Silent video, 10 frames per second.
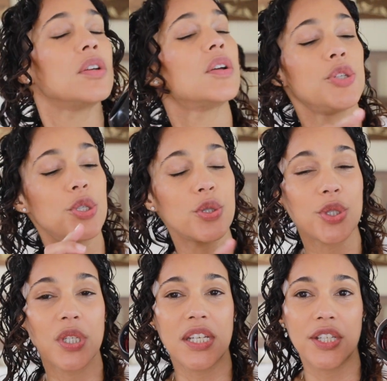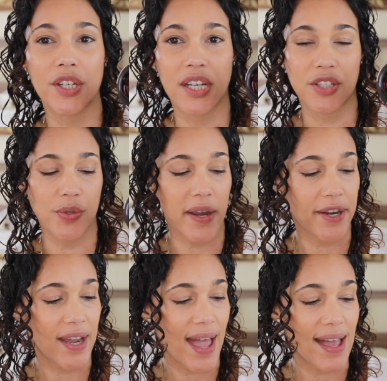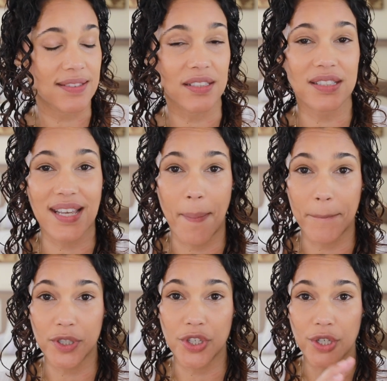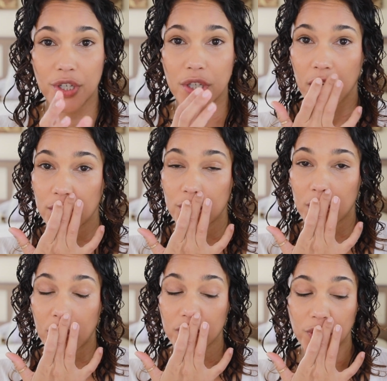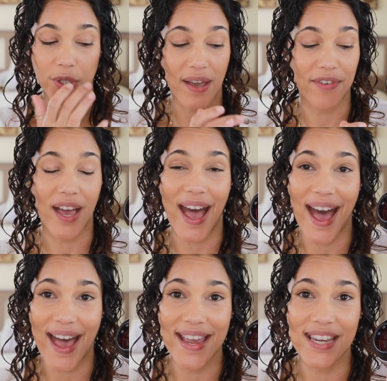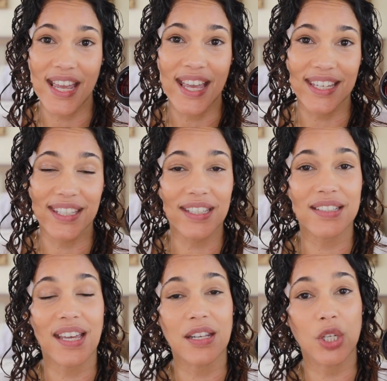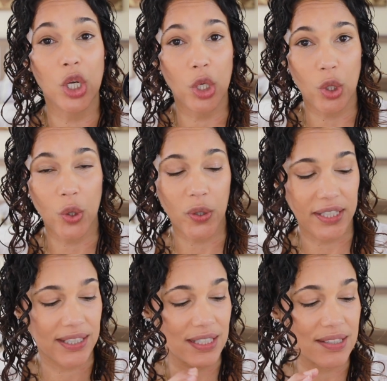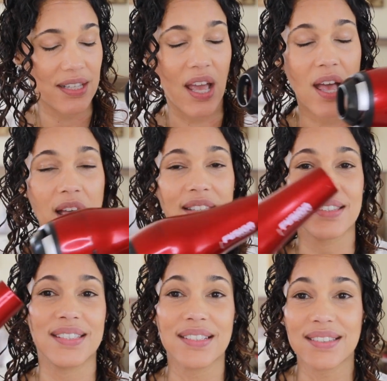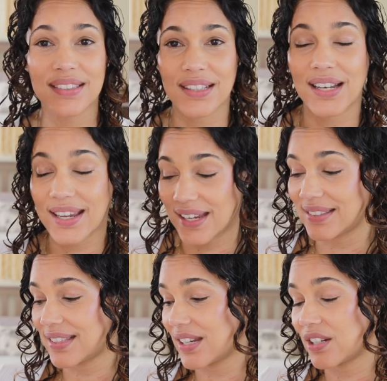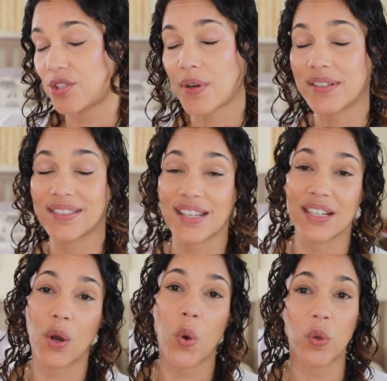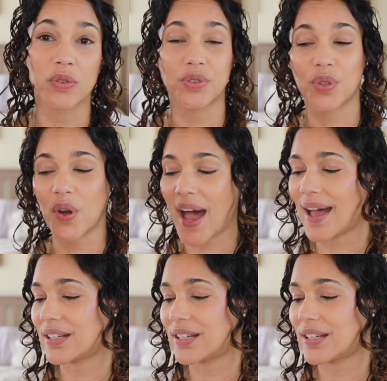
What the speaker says: Usually your hair dryer has temperature control, so you have a high heat and a low heat. This, like I said, hair dryer is getting old, so